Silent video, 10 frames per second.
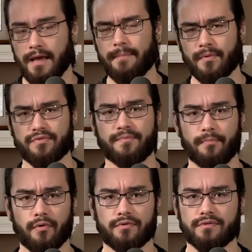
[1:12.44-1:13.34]
and most
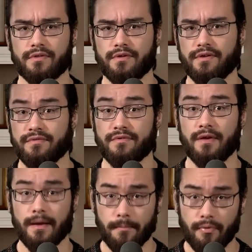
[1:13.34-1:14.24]
importantly, its
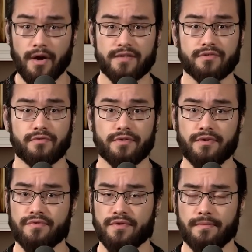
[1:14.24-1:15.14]
practical
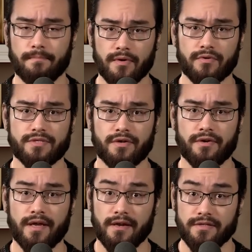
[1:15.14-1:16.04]
use in
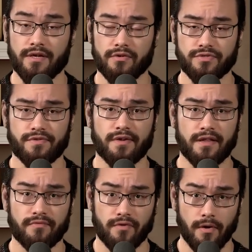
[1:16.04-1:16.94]
military and intelligence
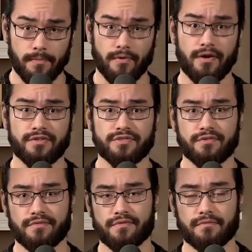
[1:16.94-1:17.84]
gathering
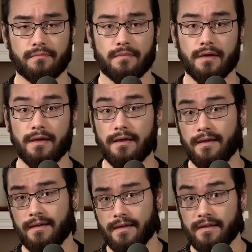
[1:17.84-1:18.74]
operations.
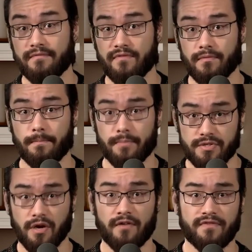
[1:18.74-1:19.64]
And for
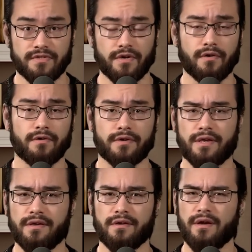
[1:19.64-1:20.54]
Pitoff and Targ,
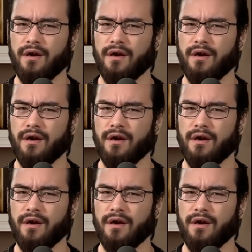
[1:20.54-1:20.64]
he